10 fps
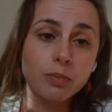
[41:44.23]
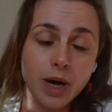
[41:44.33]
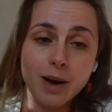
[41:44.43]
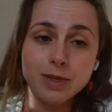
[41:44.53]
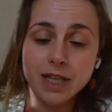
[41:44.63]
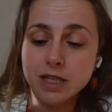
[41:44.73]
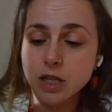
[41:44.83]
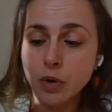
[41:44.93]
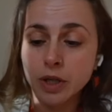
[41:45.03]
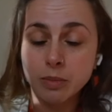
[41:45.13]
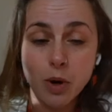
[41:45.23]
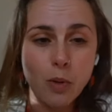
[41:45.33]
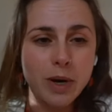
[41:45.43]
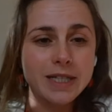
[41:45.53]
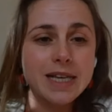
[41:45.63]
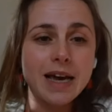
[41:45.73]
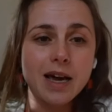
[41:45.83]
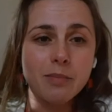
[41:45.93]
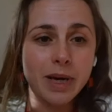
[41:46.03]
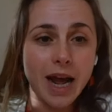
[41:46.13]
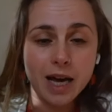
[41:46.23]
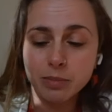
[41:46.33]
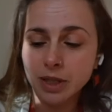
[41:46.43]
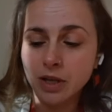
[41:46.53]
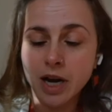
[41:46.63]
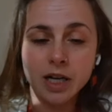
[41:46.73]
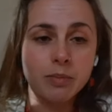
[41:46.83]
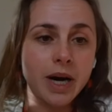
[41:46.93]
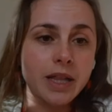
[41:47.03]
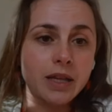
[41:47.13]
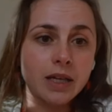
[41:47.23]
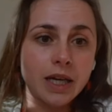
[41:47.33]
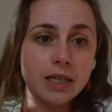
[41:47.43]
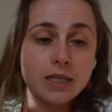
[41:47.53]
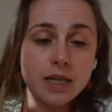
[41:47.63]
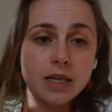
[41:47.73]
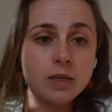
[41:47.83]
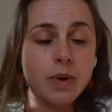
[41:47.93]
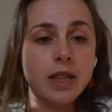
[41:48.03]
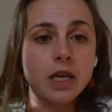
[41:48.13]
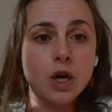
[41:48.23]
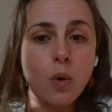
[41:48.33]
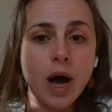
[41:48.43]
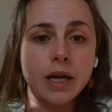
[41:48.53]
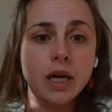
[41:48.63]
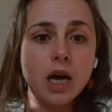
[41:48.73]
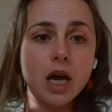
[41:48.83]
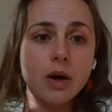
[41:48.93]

perhaps less so in the moment, but had been lauded by the United States, by the UN,